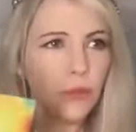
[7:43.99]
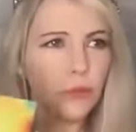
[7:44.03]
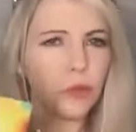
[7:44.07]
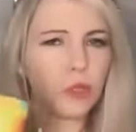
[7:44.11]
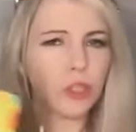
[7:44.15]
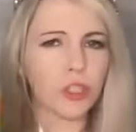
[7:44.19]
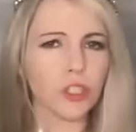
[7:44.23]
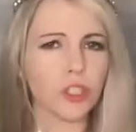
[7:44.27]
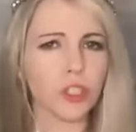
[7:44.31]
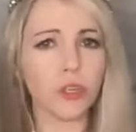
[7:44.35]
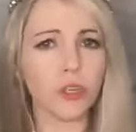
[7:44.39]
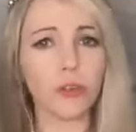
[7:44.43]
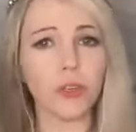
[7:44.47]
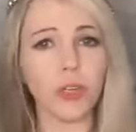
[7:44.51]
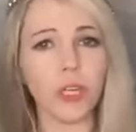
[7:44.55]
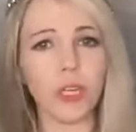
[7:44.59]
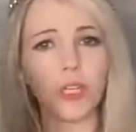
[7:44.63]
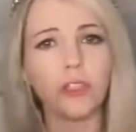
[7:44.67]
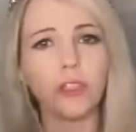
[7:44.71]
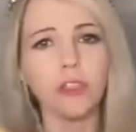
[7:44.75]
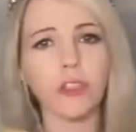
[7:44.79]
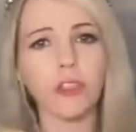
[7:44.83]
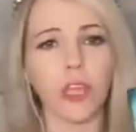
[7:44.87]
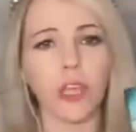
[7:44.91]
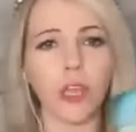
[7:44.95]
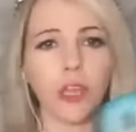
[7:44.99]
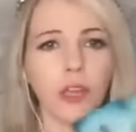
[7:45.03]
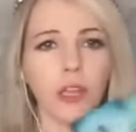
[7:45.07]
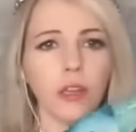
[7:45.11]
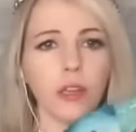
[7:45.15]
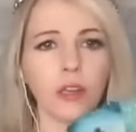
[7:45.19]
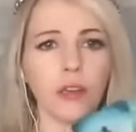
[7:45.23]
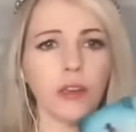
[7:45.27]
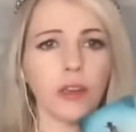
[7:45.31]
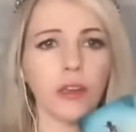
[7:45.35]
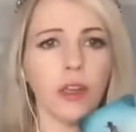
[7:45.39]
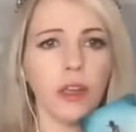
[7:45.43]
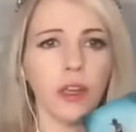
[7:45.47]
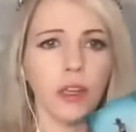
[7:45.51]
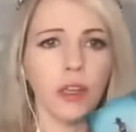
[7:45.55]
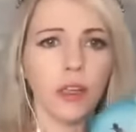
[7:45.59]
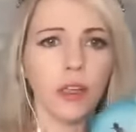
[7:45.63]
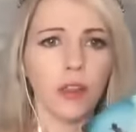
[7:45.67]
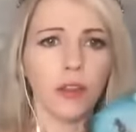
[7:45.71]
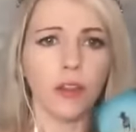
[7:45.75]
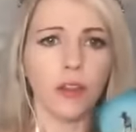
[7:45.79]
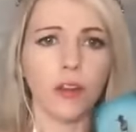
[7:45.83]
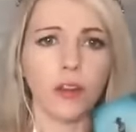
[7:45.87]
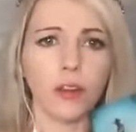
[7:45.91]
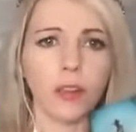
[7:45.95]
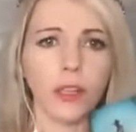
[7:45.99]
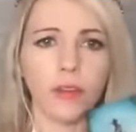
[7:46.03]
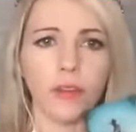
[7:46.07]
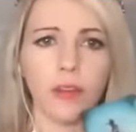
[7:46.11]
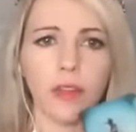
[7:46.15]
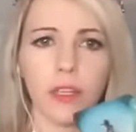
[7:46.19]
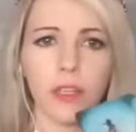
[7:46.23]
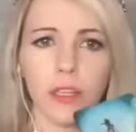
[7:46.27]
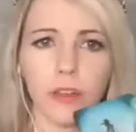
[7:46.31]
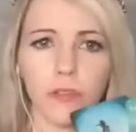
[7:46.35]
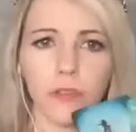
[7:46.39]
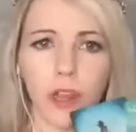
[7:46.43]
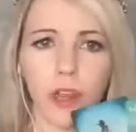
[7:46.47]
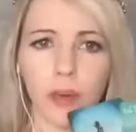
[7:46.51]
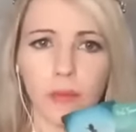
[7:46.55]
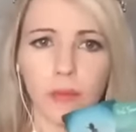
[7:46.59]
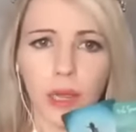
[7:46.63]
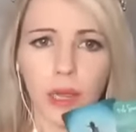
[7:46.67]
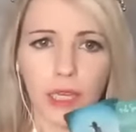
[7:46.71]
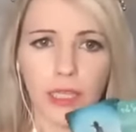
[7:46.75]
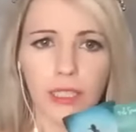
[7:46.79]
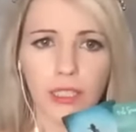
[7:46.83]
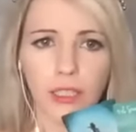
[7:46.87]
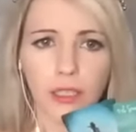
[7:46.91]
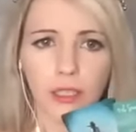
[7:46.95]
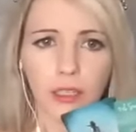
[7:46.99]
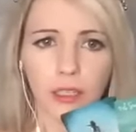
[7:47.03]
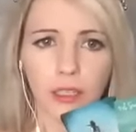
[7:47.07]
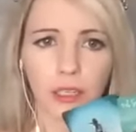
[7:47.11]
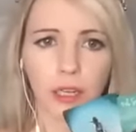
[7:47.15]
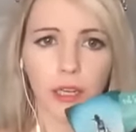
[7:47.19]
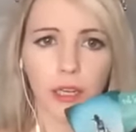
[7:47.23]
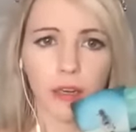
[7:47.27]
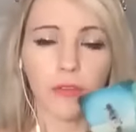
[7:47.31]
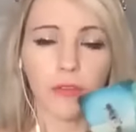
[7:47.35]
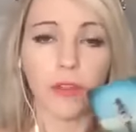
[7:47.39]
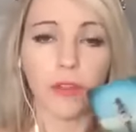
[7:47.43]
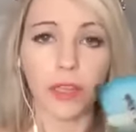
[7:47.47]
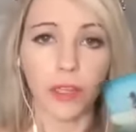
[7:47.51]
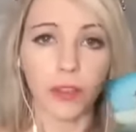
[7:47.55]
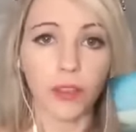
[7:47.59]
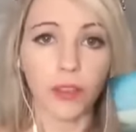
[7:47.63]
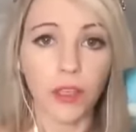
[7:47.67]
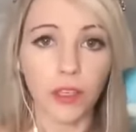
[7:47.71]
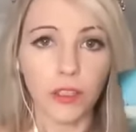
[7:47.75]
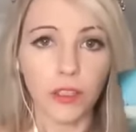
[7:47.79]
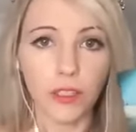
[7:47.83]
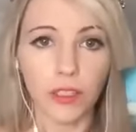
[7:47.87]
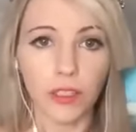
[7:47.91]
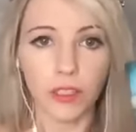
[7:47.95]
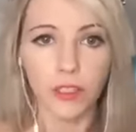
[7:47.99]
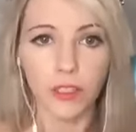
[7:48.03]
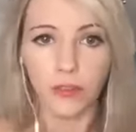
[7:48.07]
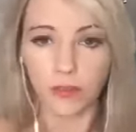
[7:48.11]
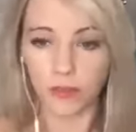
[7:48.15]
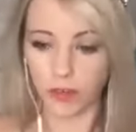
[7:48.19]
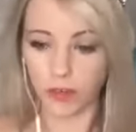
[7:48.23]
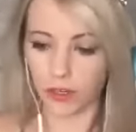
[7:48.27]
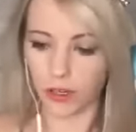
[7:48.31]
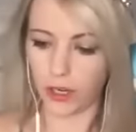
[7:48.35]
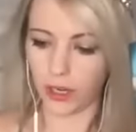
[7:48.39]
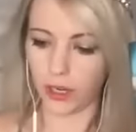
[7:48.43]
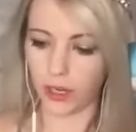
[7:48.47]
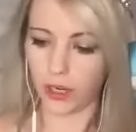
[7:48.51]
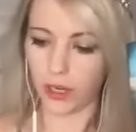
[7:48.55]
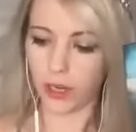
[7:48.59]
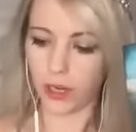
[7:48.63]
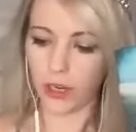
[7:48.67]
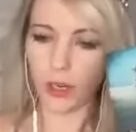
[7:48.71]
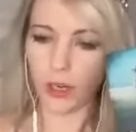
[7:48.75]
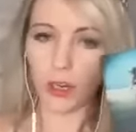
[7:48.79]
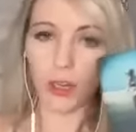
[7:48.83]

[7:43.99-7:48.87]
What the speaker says: personas and they're leaving the divine masculine kind of like this. This is a very